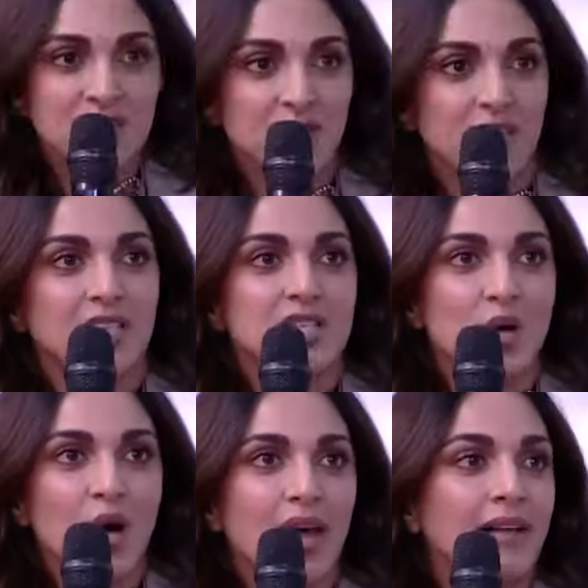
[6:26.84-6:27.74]
fitness
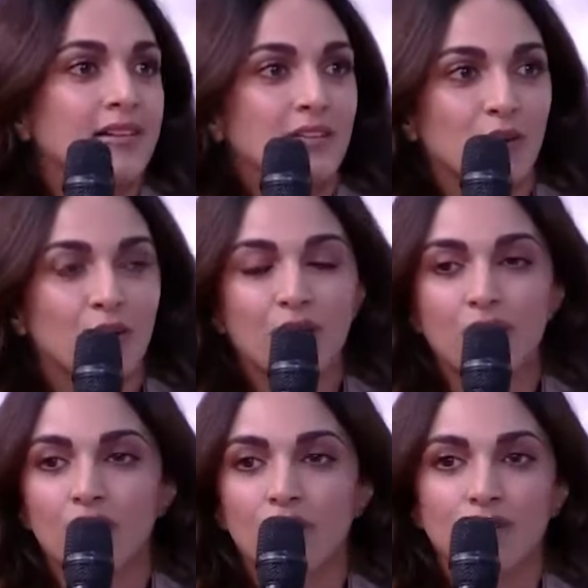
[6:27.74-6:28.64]
or health or
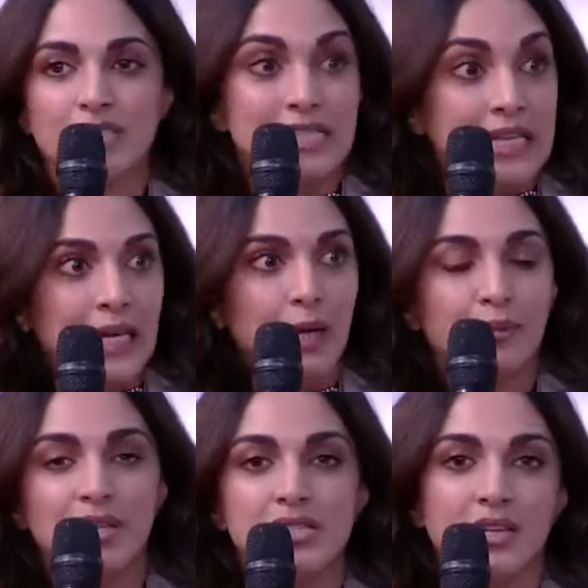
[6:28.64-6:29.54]
sleep,
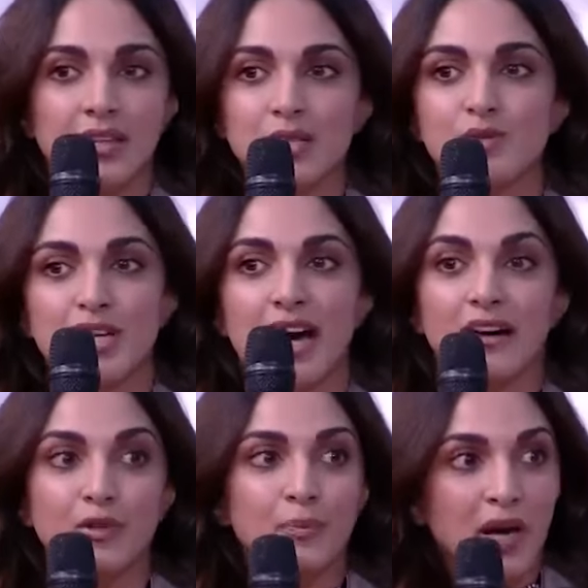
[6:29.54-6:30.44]
these are things which I
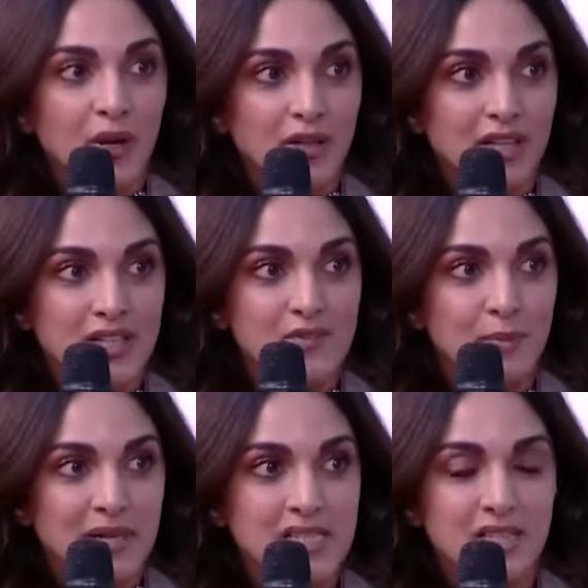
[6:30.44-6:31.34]
have to prioritize for
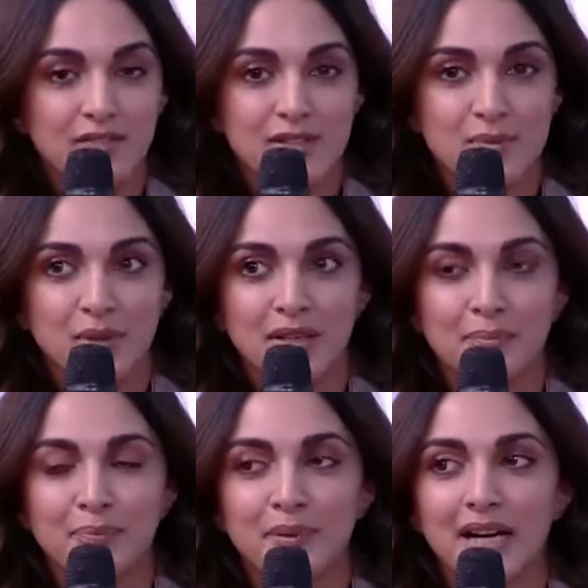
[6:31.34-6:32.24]
myself as well.
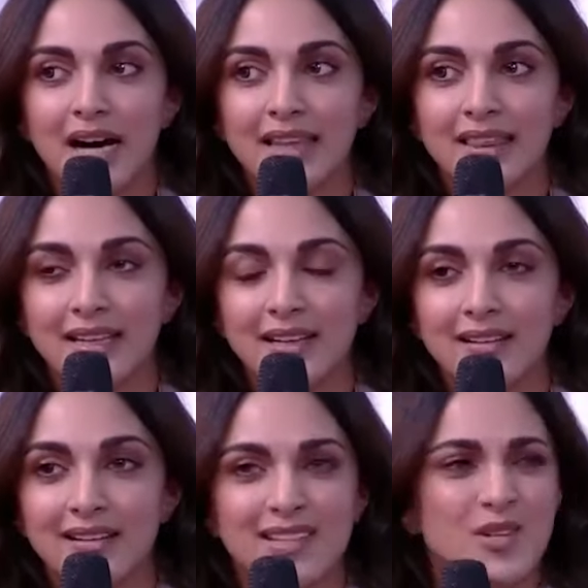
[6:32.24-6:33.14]
But I think
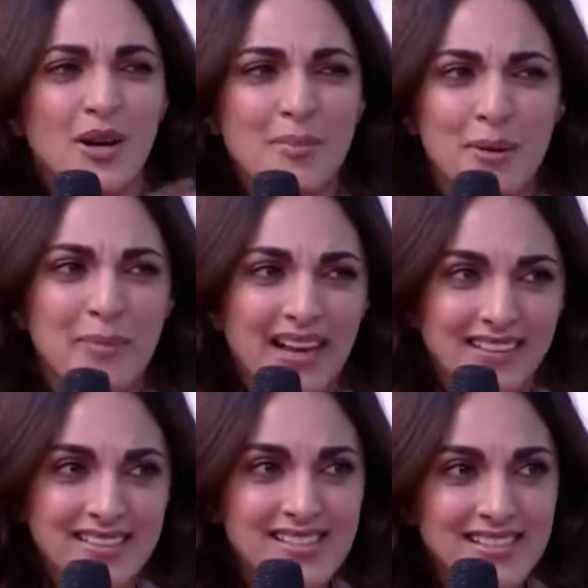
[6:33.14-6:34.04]
it's all about
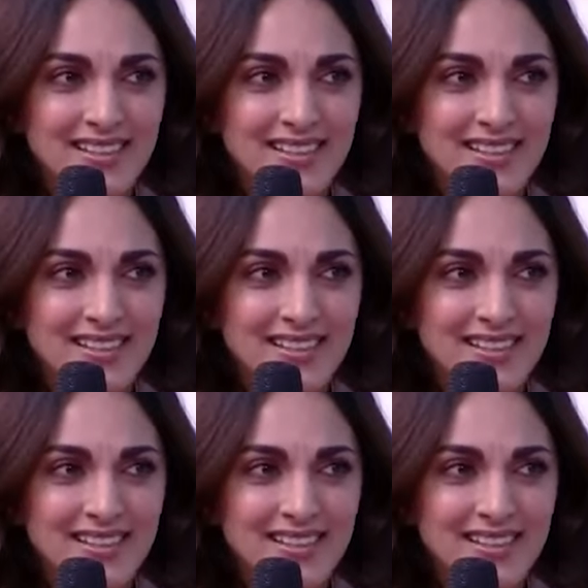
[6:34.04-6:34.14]
balance.